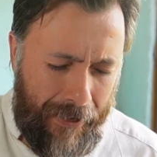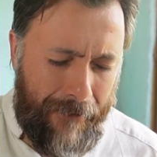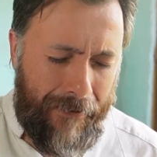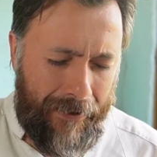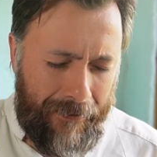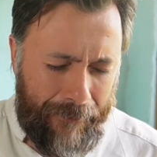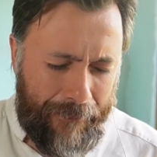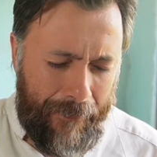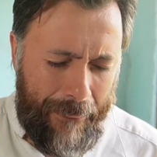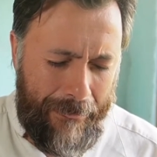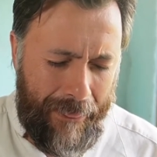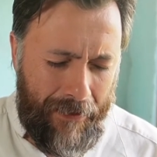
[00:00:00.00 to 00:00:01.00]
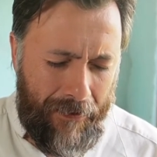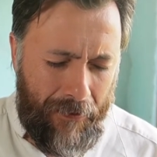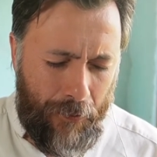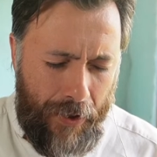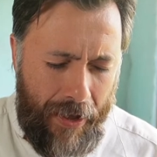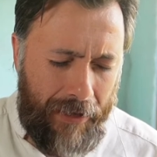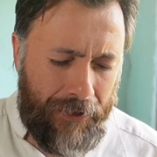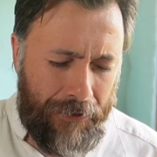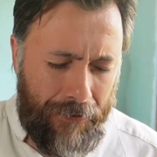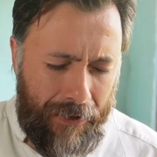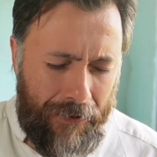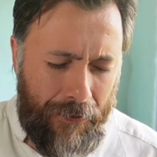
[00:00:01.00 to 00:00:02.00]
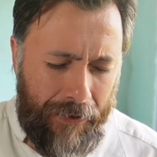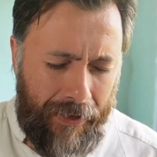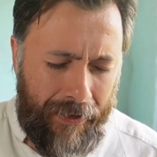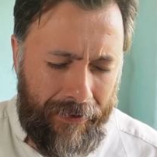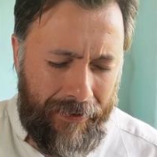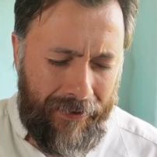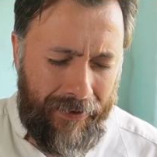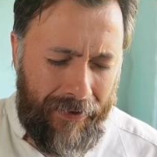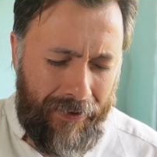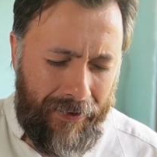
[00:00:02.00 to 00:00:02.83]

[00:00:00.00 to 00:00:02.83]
Abba, we ask you that you can